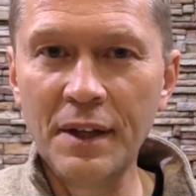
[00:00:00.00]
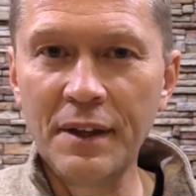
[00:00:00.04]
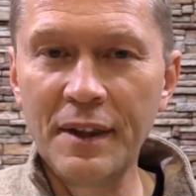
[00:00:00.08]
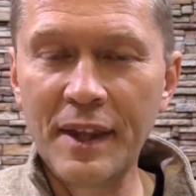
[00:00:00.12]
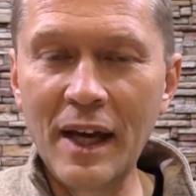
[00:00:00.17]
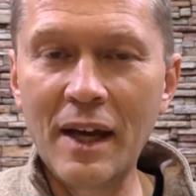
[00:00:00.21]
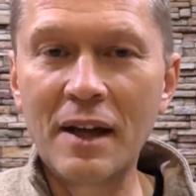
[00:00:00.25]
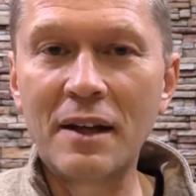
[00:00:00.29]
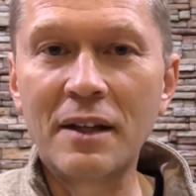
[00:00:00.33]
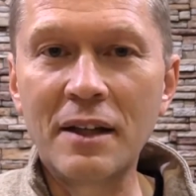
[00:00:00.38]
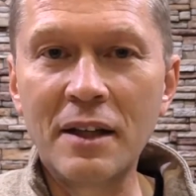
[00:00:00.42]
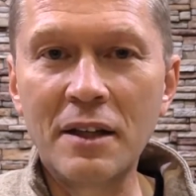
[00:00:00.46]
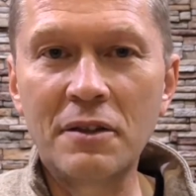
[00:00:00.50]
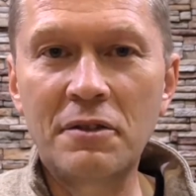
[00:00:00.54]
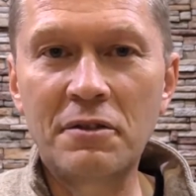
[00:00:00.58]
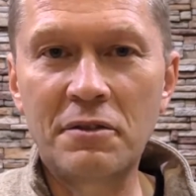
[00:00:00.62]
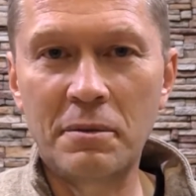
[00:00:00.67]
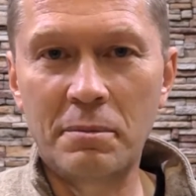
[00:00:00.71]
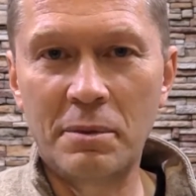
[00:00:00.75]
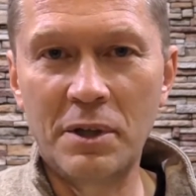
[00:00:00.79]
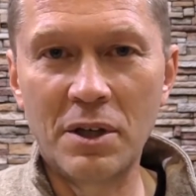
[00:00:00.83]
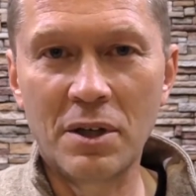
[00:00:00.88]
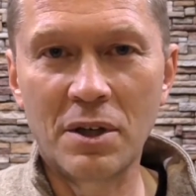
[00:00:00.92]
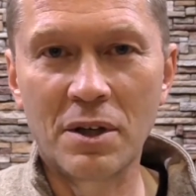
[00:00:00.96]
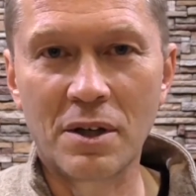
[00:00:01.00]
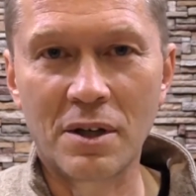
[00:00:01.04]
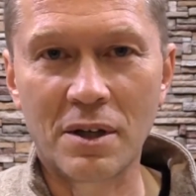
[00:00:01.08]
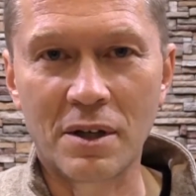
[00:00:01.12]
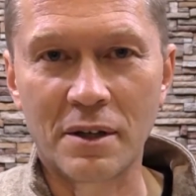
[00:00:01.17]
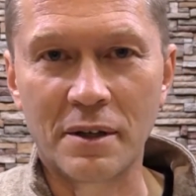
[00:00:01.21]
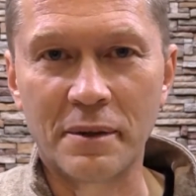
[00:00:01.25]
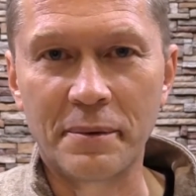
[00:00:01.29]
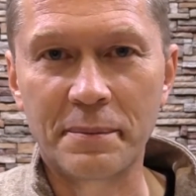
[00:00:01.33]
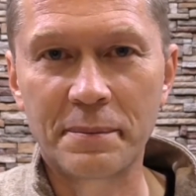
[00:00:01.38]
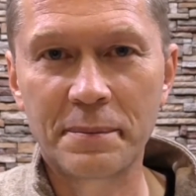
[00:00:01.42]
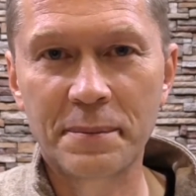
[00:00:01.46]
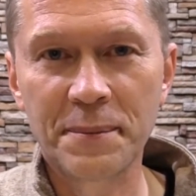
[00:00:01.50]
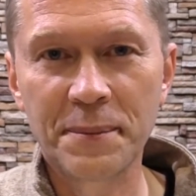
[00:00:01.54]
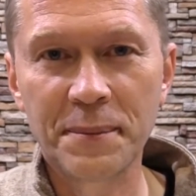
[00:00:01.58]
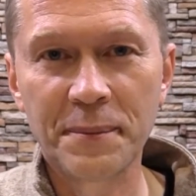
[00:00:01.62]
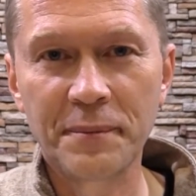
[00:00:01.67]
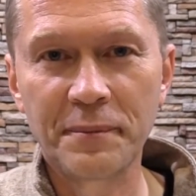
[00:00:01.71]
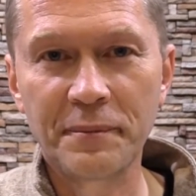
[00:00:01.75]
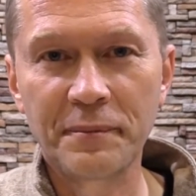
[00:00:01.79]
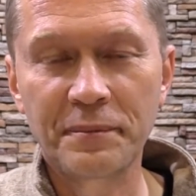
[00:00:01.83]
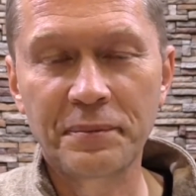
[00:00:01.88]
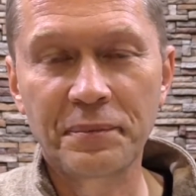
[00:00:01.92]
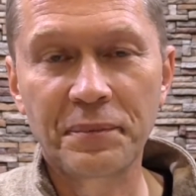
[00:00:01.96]
that needs to be
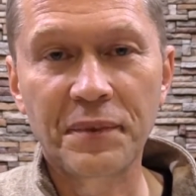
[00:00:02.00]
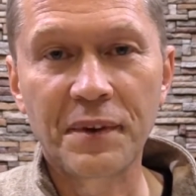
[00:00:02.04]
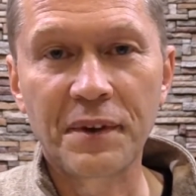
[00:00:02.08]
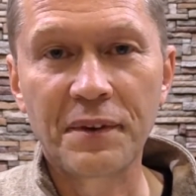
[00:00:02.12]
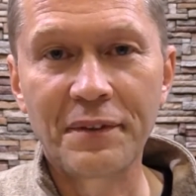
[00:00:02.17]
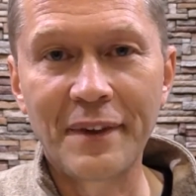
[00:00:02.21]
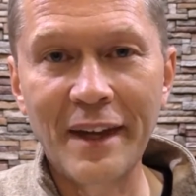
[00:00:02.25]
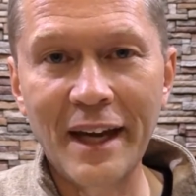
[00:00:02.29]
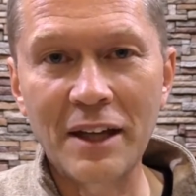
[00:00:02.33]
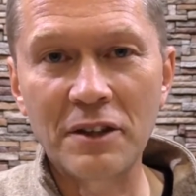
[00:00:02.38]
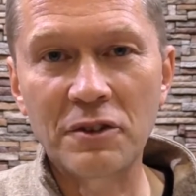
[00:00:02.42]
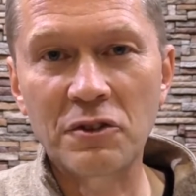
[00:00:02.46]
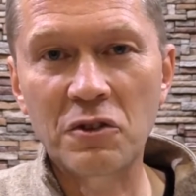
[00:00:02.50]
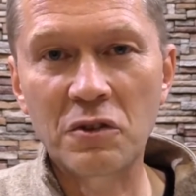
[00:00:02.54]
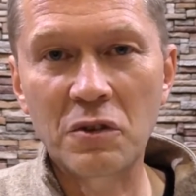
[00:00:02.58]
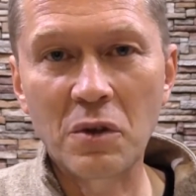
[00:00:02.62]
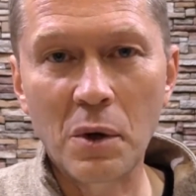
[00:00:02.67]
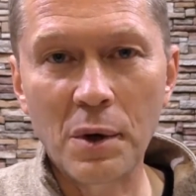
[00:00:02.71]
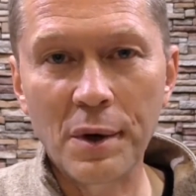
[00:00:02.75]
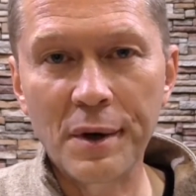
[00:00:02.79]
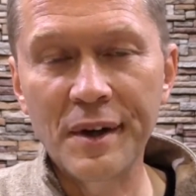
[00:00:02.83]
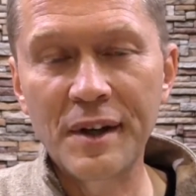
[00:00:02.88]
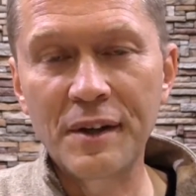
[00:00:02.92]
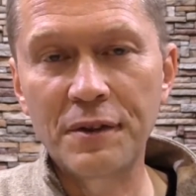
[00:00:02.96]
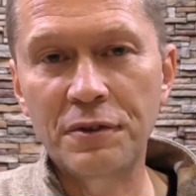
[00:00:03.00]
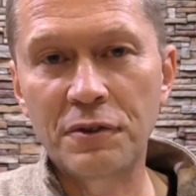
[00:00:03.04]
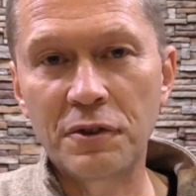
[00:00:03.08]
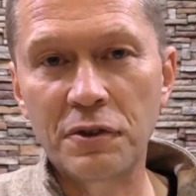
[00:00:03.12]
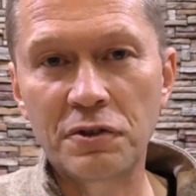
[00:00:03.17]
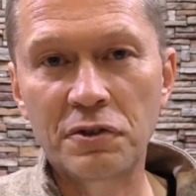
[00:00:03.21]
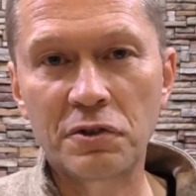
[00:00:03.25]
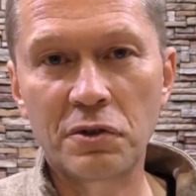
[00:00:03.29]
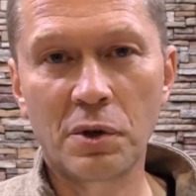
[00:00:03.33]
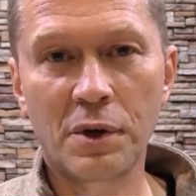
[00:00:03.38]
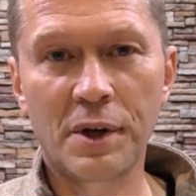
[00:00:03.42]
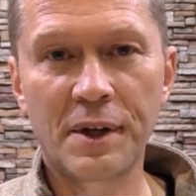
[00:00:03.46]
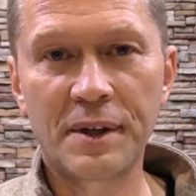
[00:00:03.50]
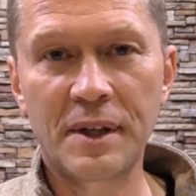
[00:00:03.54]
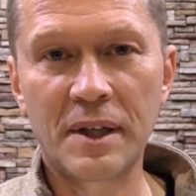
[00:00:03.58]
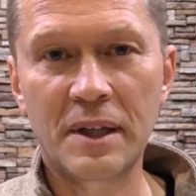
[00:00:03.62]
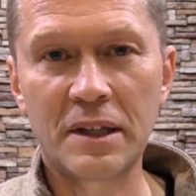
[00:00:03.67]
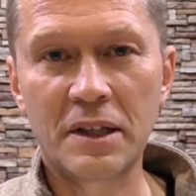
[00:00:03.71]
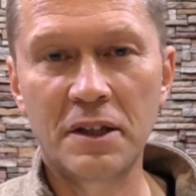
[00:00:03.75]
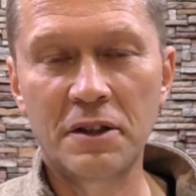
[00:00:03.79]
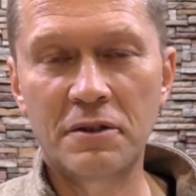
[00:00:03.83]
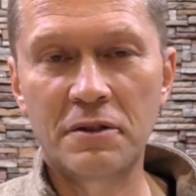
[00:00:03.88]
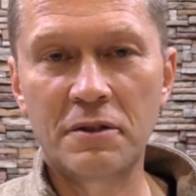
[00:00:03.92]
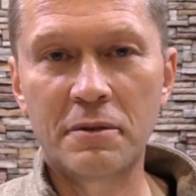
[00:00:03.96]
heard. That story is the story that
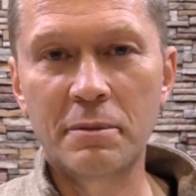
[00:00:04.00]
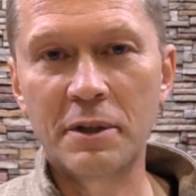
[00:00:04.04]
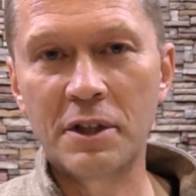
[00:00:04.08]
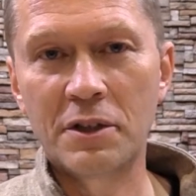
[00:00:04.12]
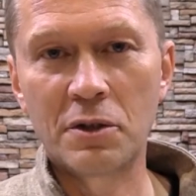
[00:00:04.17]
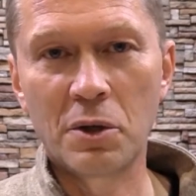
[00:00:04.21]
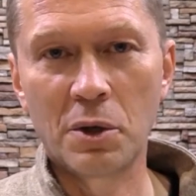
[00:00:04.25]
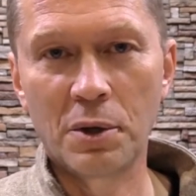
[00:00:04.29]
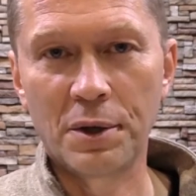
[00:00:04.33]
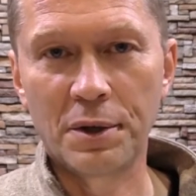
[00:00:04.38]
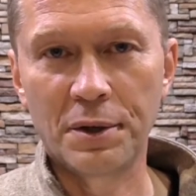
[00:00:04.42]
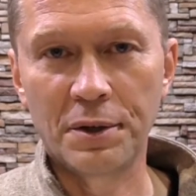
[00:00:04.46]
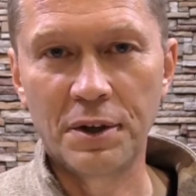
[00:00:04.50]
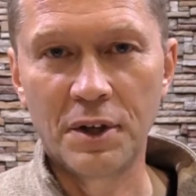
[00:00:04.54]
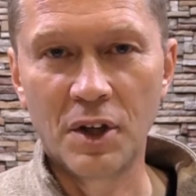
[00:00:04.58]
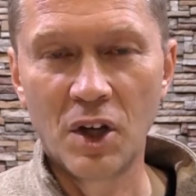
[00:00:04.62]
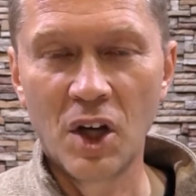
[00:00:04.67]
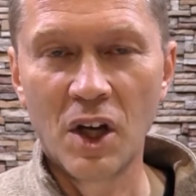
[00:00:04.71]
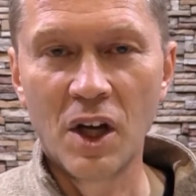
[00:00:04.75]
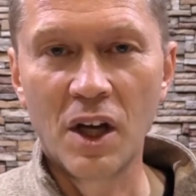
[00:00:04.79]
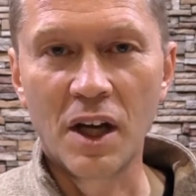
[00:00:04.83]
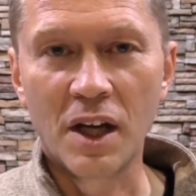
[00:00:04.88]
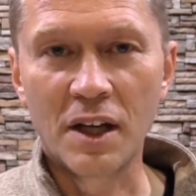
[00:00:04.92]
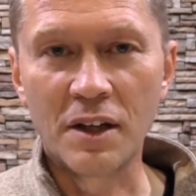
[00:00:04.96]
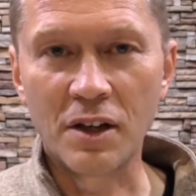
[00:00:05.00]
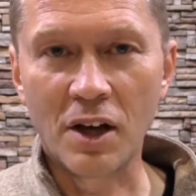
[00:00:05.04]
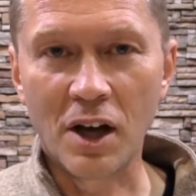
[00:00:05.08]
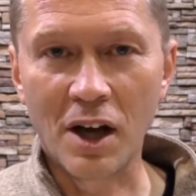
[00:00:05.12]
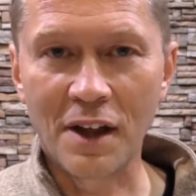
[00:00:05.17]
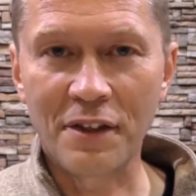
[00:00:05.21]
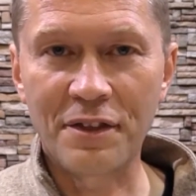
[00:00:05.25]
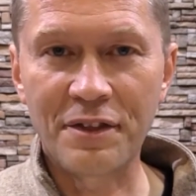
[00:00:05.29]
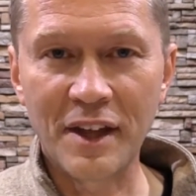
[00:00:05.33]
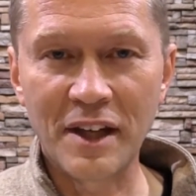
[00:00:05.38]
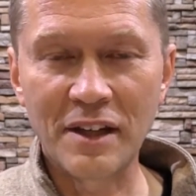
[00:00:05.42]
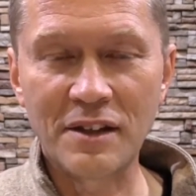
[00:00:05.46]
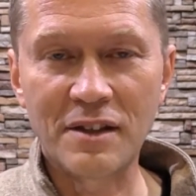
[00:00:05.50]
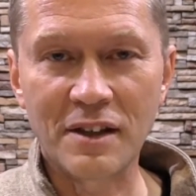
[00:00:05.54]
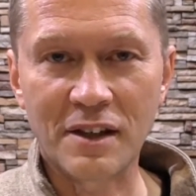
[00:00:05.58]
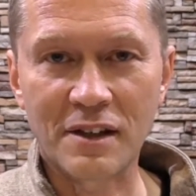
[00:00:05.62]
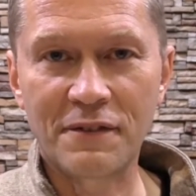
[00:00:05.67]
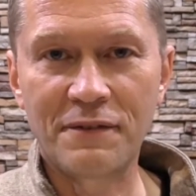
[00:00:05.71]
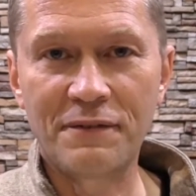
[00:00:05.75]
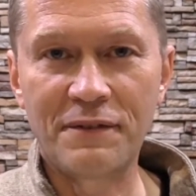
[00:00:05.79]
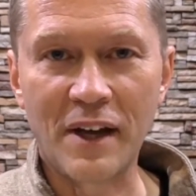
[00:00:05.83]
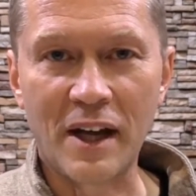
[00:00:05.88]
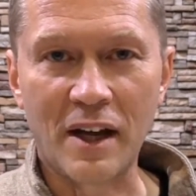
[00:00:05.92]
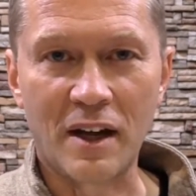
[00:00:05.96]
needs to be told. An
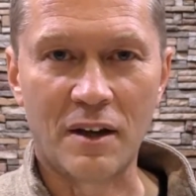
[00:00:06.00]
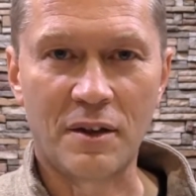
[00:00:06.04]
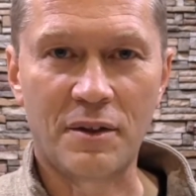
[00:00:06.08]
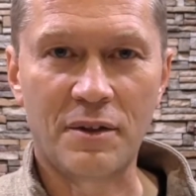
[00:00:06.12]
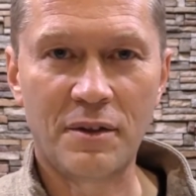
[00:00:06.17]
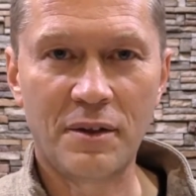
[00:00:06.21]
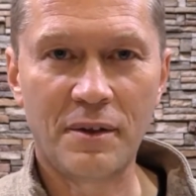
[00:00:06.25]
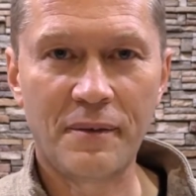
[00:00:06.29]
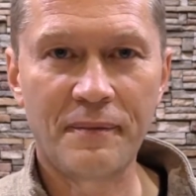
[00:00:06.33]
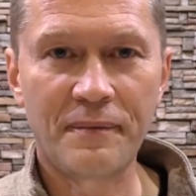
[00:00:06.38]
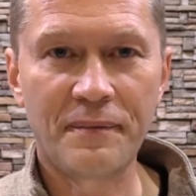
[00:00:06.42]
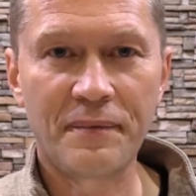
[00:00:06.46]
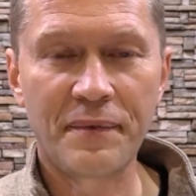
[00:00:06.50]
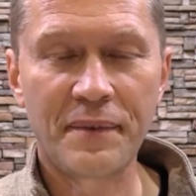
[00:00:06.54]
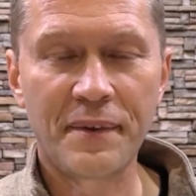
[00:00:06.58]
authentic faith.